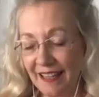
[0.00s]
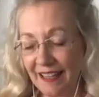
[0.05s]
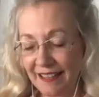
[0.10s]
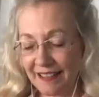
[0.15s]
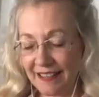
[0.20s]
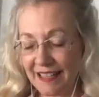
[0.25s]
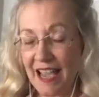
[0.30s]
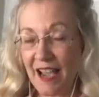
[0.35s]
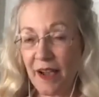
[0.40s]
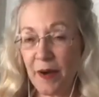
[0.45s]

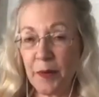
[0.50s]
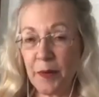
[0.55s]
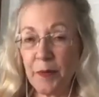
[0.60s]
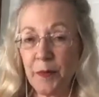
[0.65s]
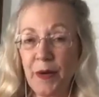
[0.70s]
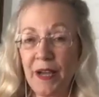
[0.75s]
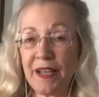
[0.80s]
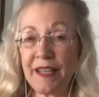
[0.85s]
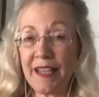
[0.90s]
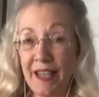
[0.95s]
Now,
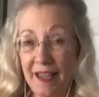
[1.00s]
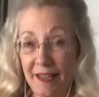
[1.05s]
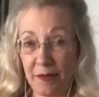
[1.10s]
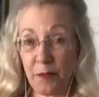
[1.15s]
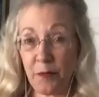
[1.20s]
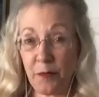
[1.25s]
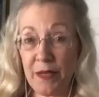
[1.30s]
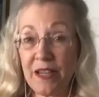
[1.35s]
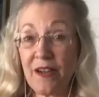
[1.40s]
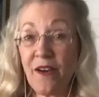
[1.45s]
again,
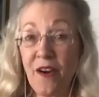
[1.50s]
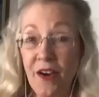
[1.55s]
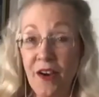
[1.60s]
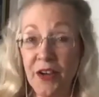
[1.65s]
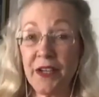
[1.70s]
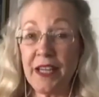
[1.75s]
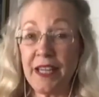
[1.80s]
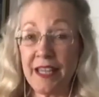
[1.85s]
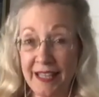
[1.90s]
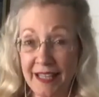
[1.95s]
we
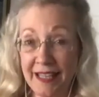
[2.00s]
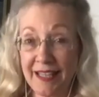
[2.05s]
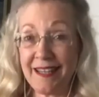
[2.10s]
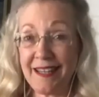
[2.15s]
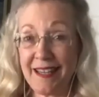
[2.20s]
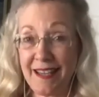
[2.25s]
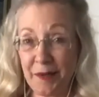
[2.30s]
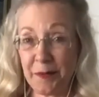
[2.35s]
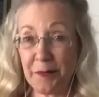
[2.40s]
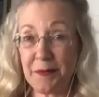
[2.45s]
are in
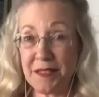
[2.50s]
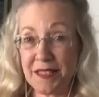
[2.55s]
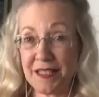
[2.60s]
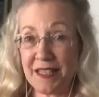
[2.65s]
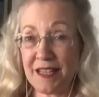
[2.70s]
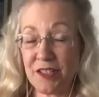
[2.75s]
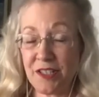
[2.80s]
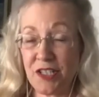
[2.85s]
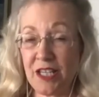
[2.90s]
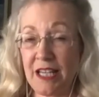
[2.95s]
a
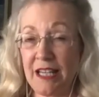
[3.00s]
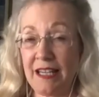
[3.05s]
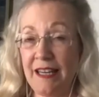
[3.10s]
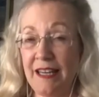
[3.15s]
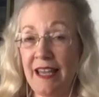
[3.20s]
recession,